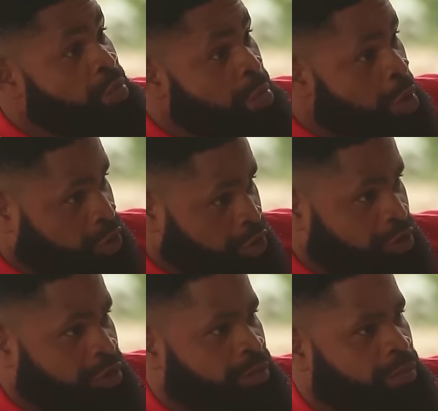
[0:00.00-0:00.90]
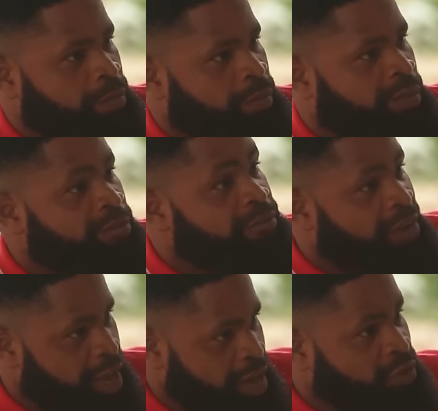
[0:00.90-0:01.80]
you must
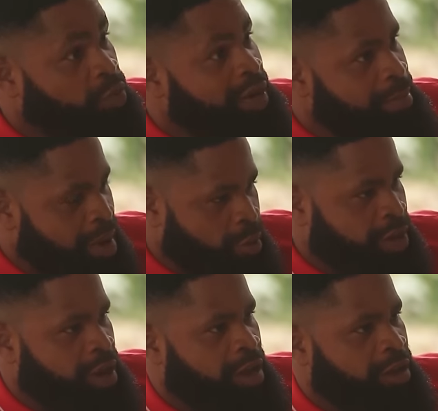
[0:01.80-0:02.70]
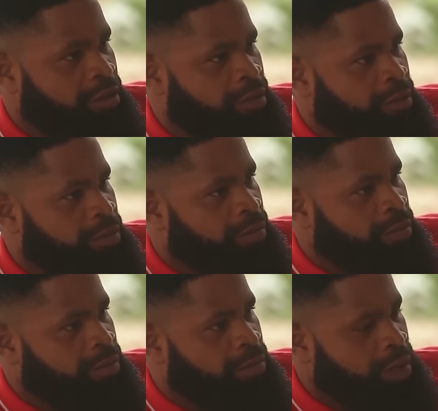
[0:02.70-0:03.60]
find out where they buried her.
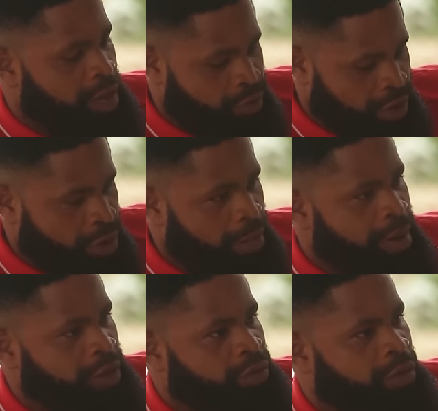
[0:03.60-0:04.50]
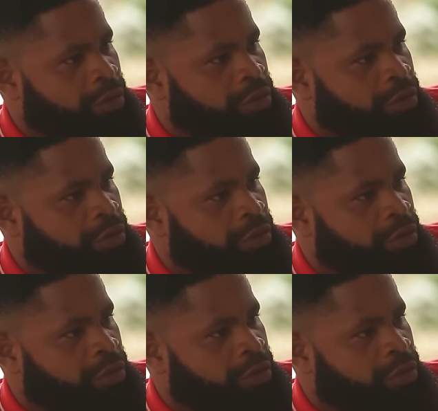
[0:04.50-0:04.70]
Then return back to